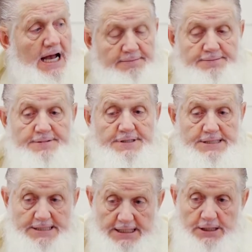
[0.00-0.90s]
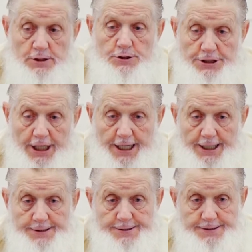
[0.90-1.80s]
every single
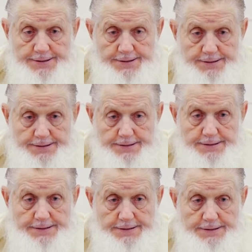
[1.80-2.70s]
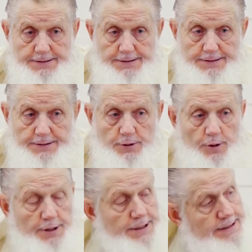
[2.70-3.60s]
child
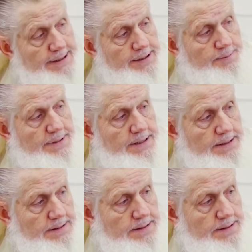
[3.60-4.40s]
couldn't tell me